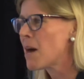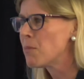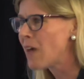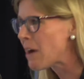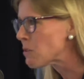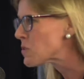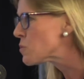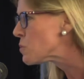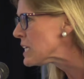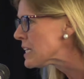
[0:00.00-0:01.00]
couple hours
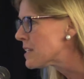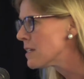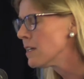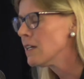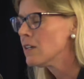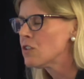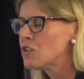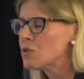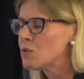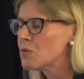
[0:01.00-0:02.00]
a week
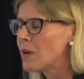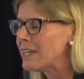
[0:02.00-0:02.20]
to